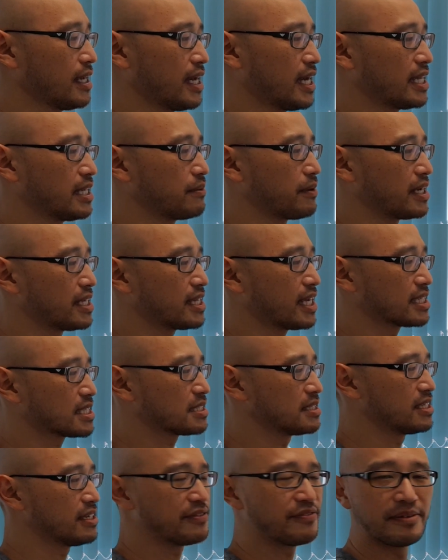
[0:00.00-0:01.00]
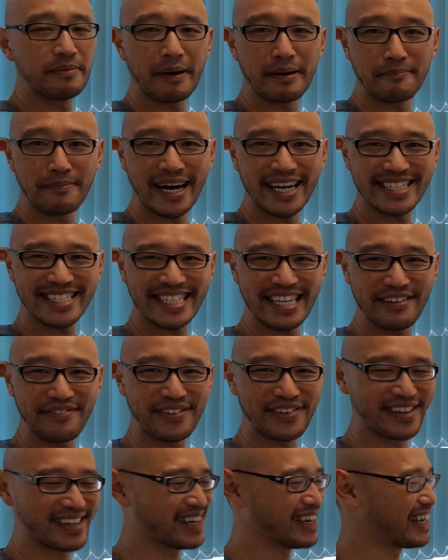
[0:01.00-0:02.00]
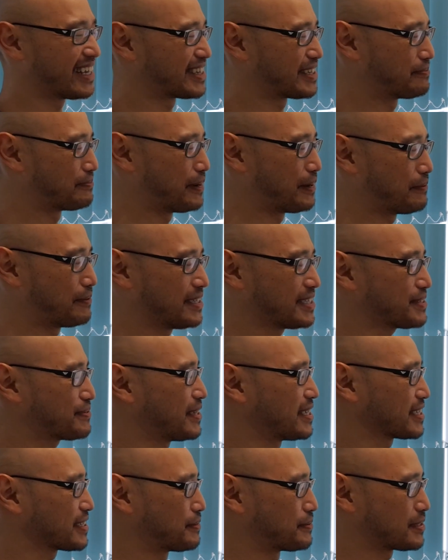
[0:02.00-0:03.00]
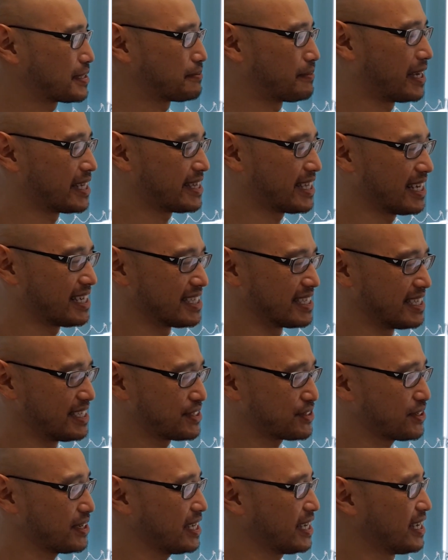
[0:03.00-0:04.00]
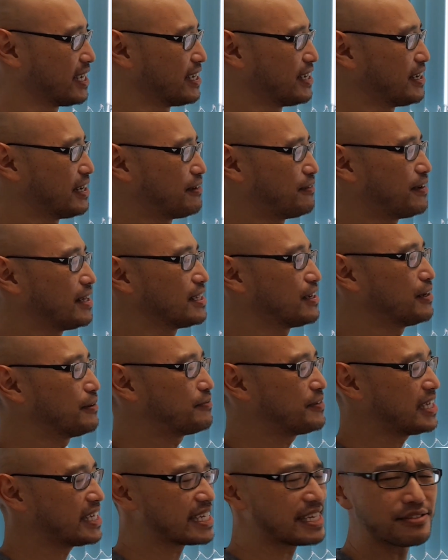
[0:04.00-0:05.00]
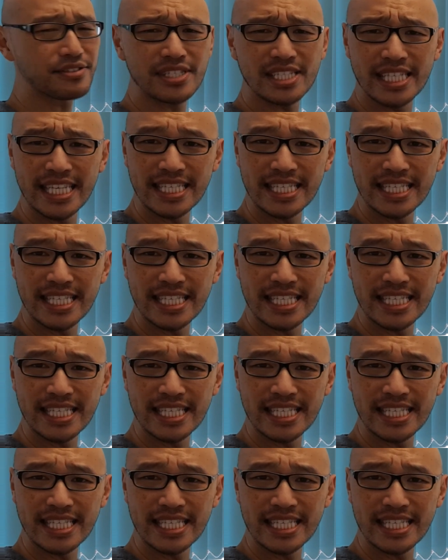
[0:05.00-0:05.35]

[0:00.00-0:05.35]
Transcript: Anyway, that's enough about my teeth at the moment when it comes to my dental history. Well, hopefully it gives you an